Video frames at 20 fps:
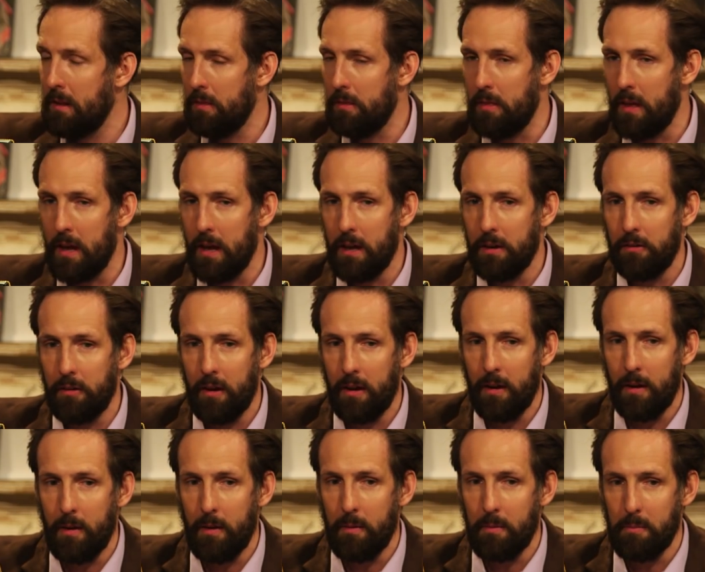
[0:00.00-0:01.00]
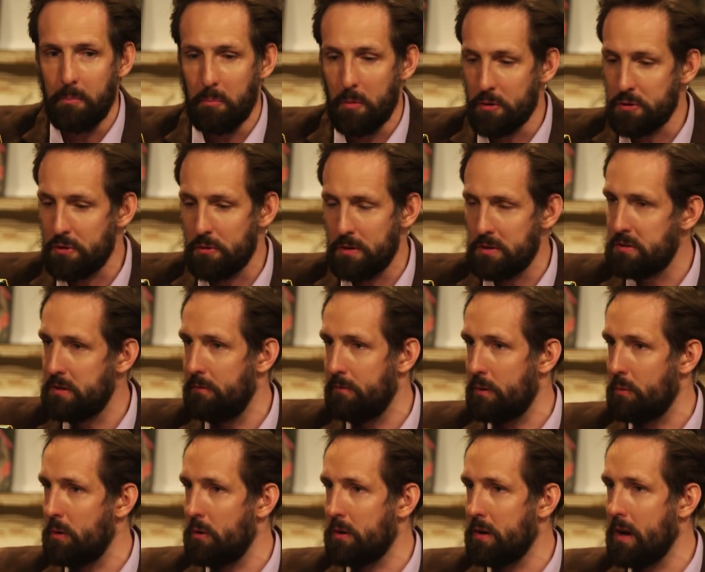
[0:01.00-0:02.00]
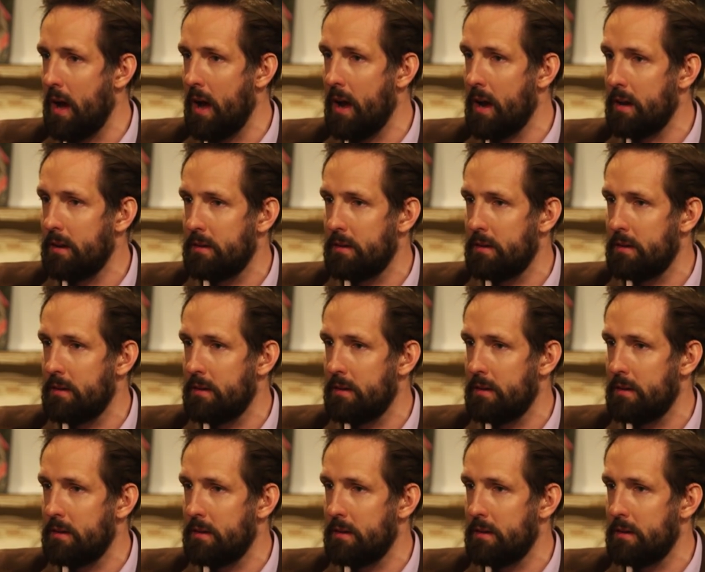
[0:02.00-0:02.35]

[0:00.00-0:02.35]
that Mercer isn't even a real guy.